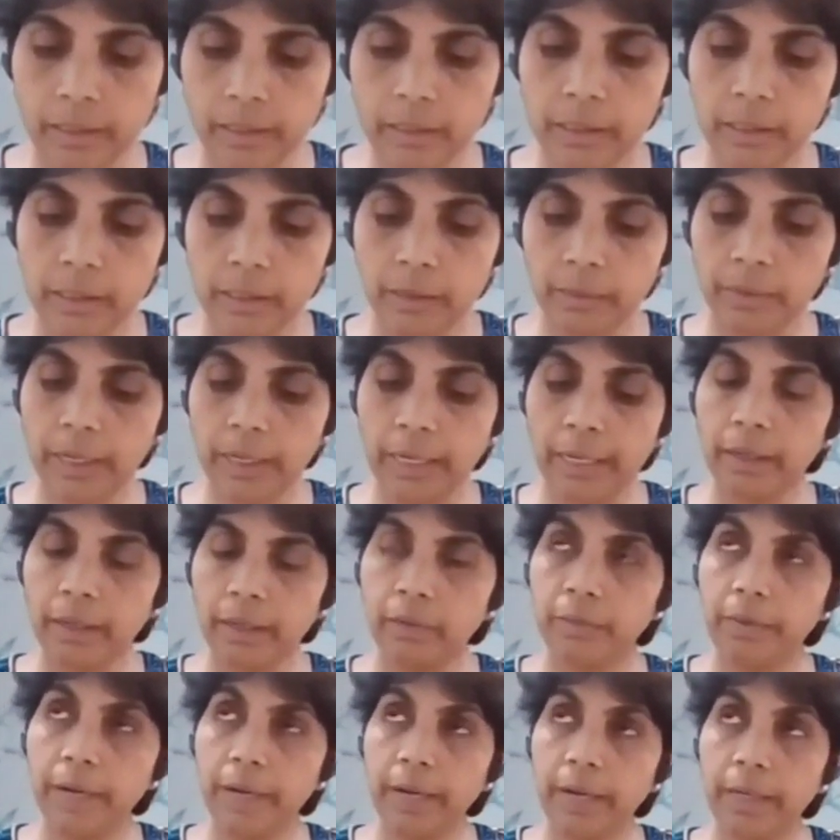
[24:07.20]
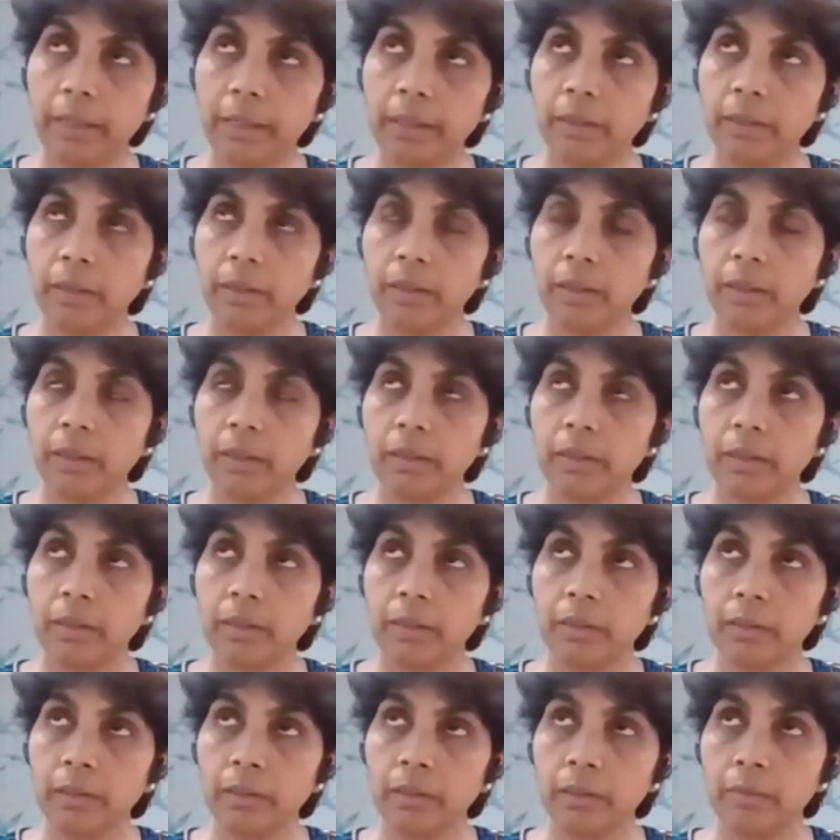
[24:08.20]
It is the layer
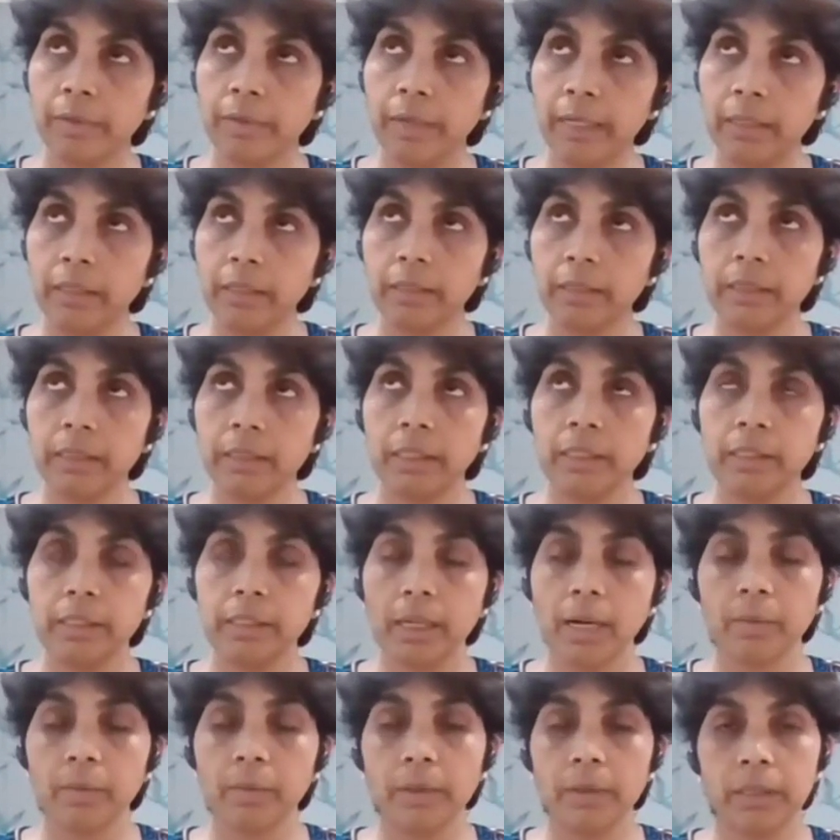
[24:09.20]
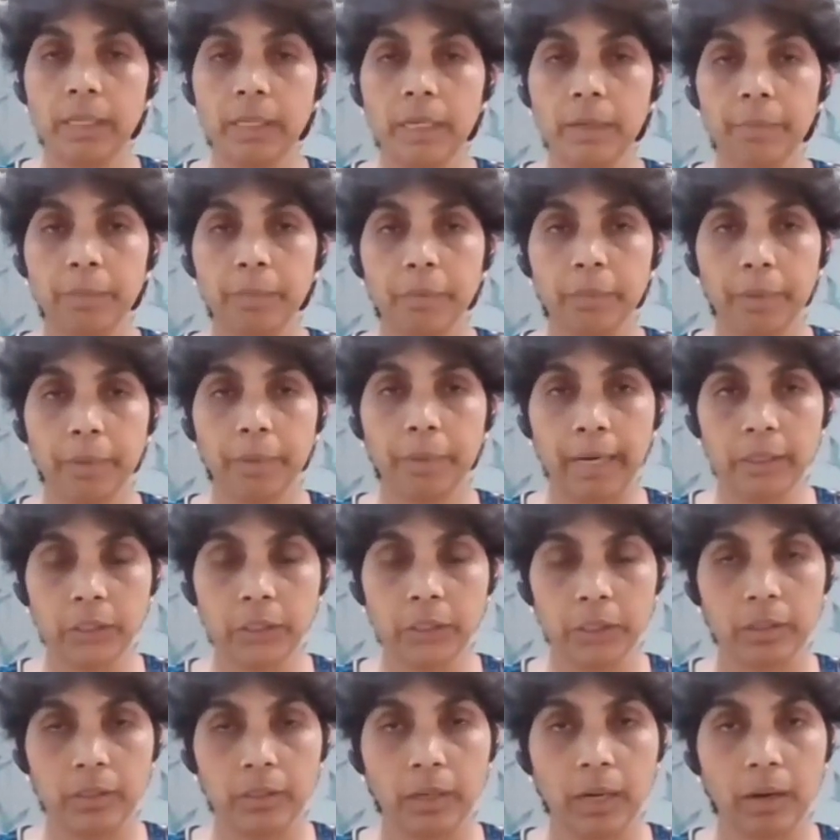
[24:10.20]
where sits our deep
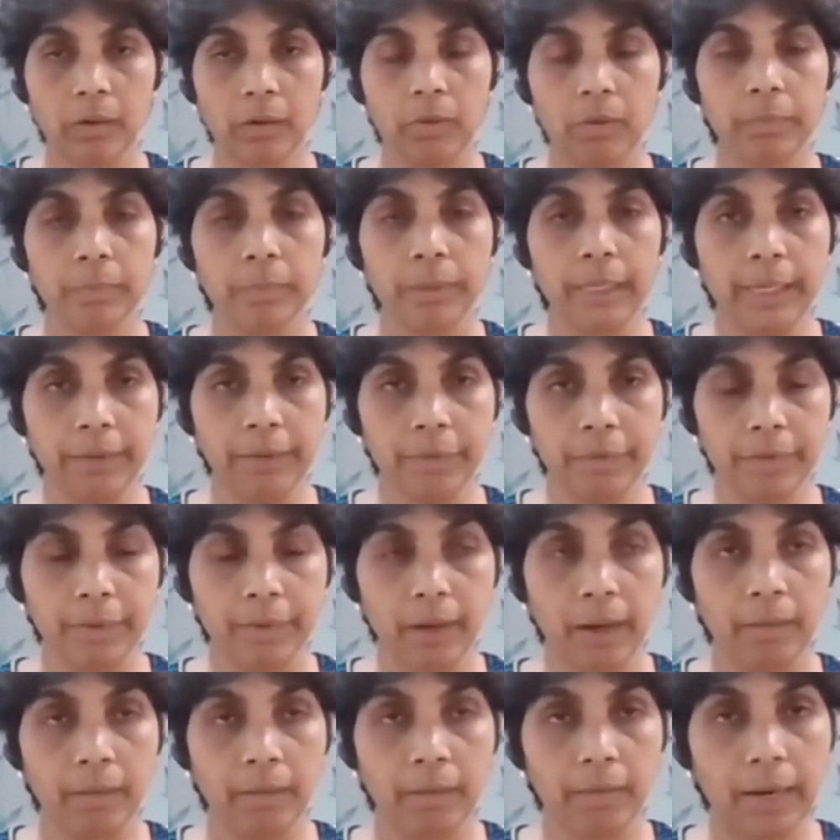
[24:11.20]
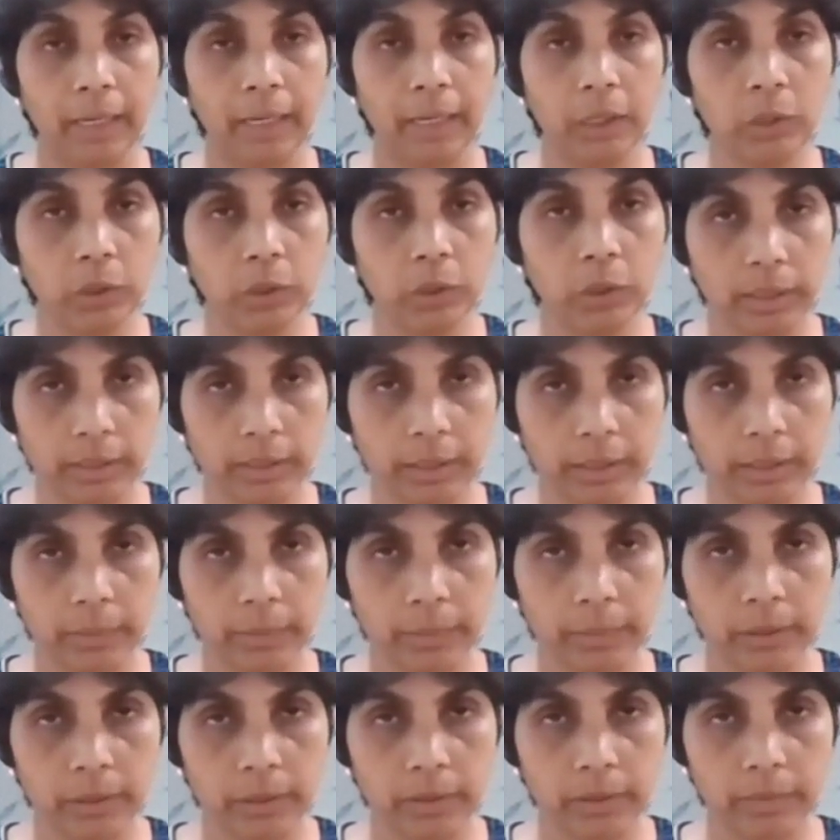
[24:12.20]
passion, our belief, our value
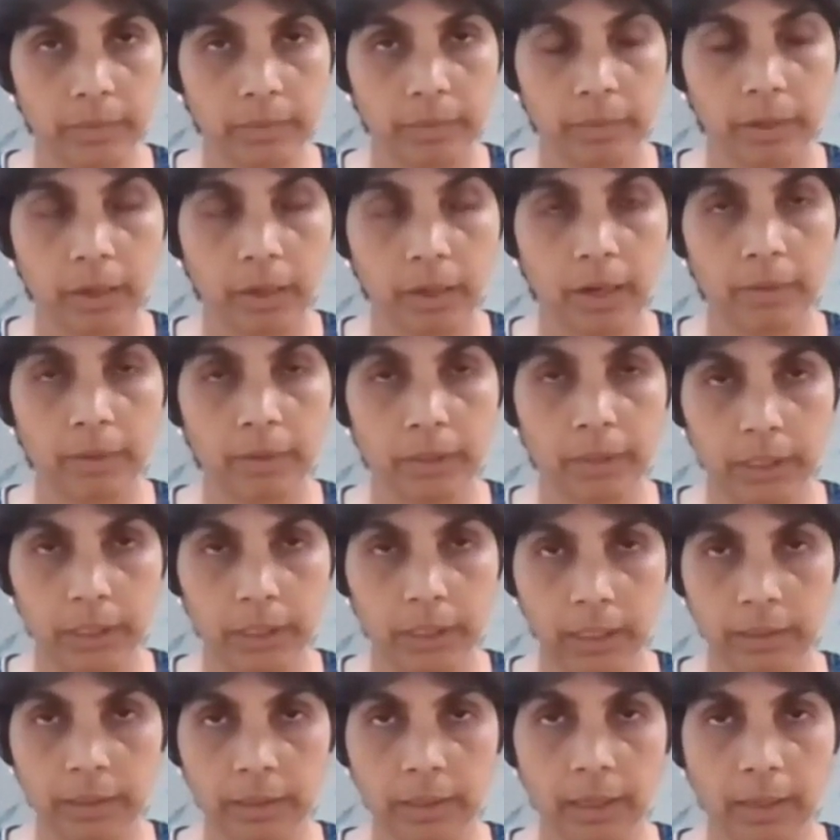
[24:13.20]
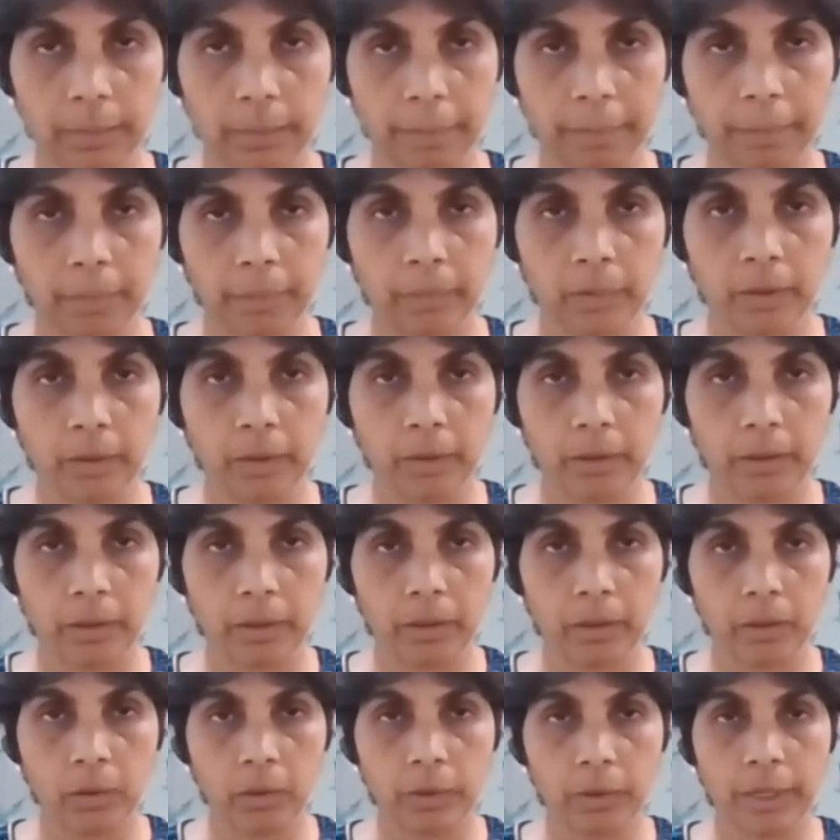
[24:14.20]
systems, our Shraddha,
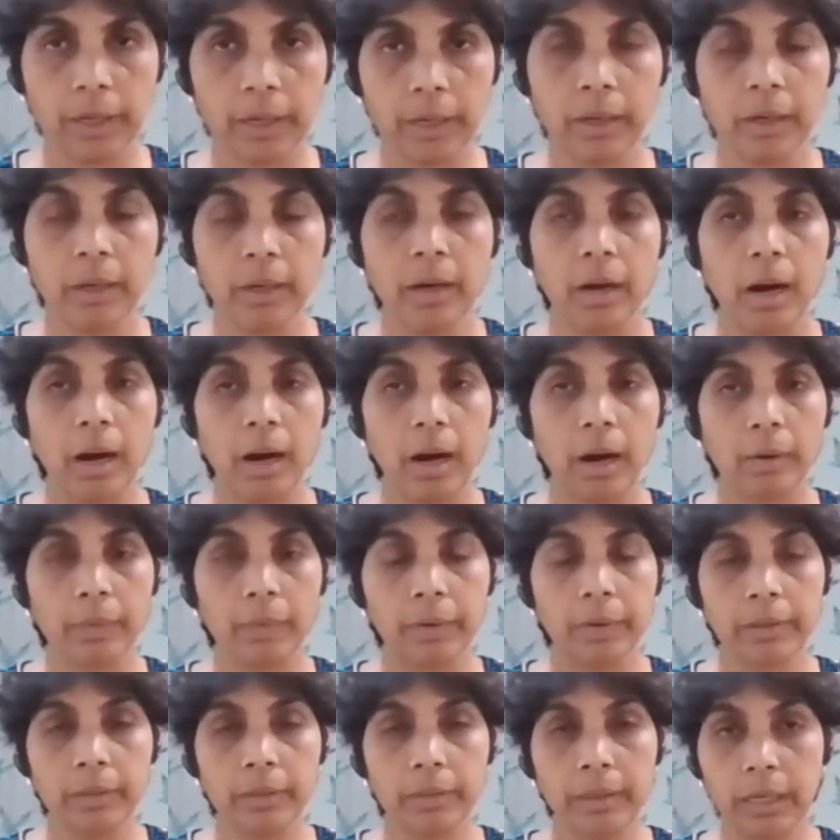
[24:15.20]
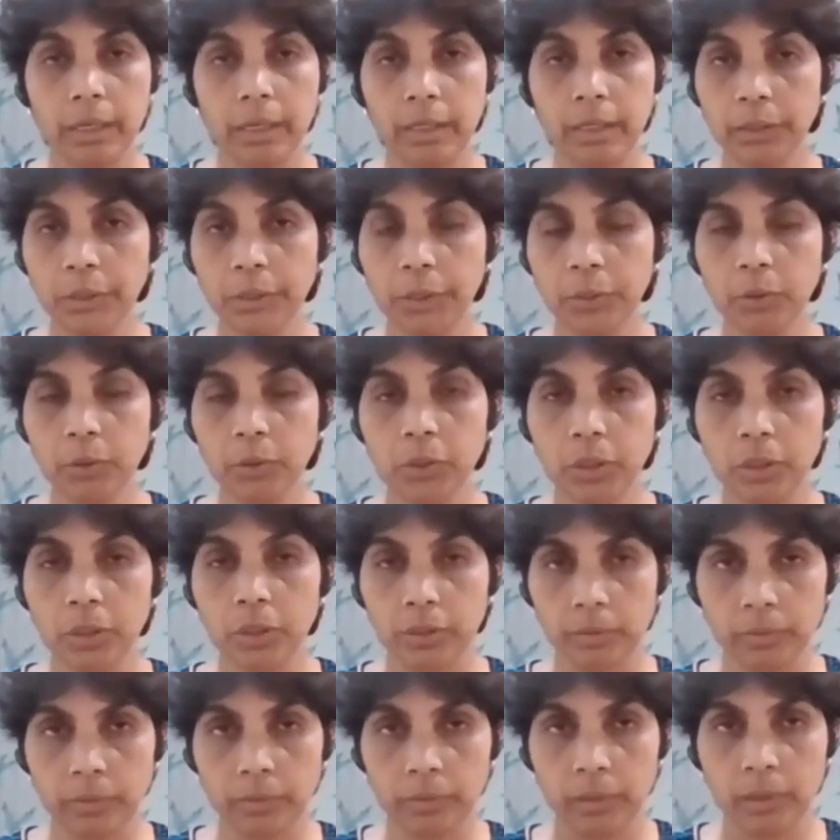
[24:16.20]
okay, our
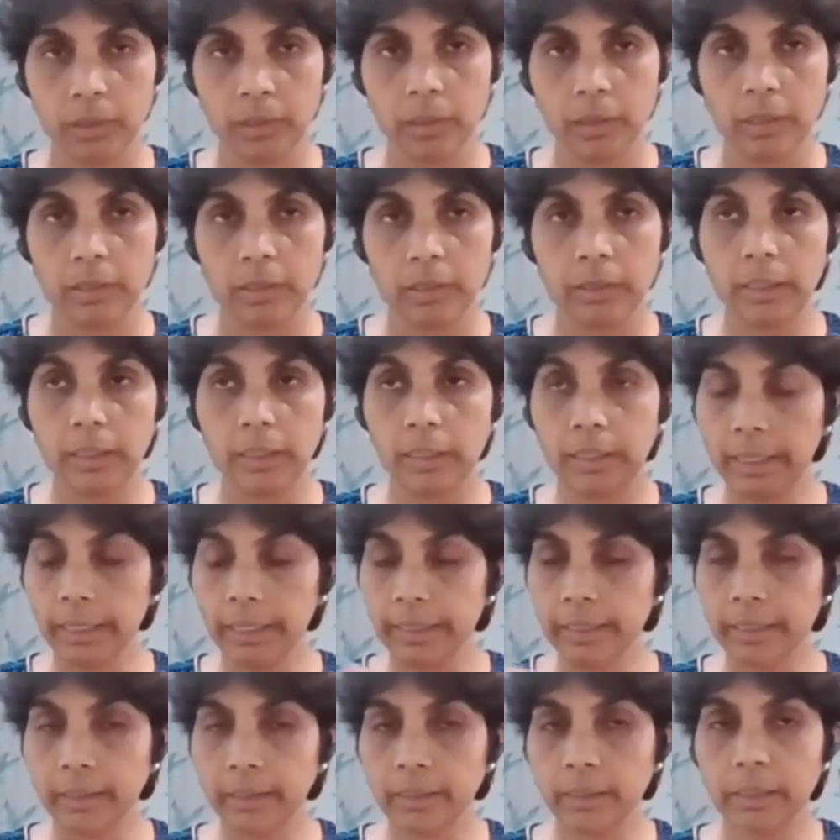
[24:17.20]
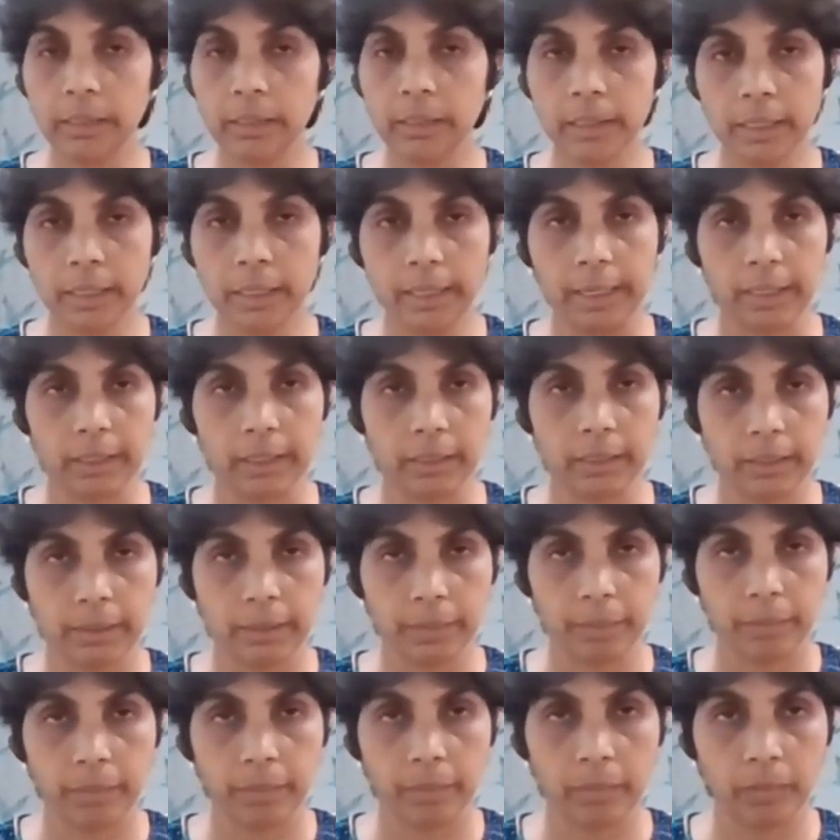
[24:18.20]
intuition, the greater intellect
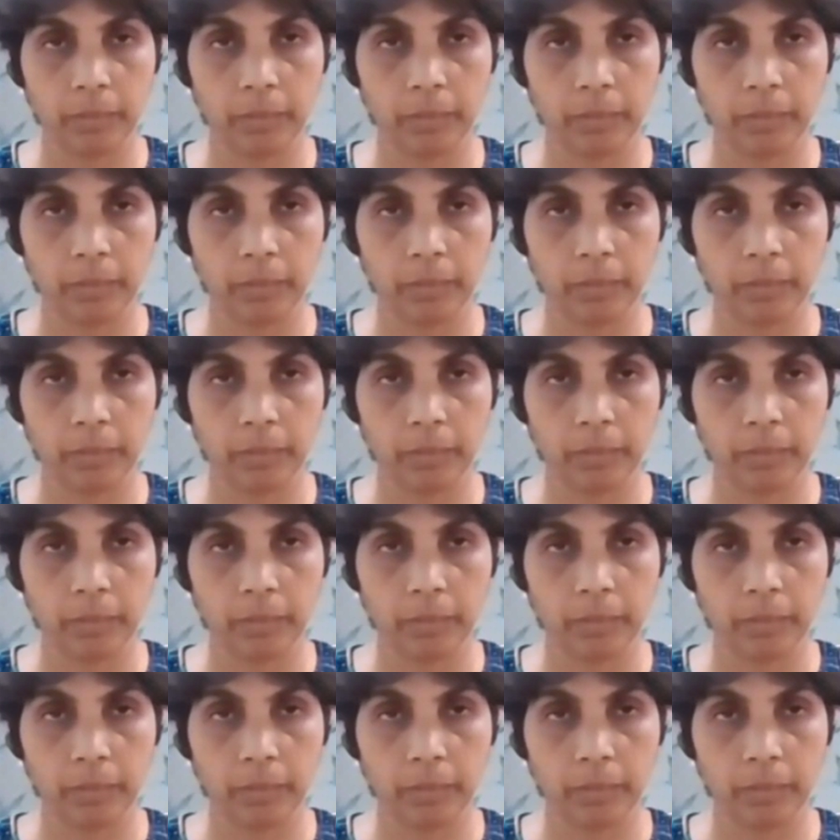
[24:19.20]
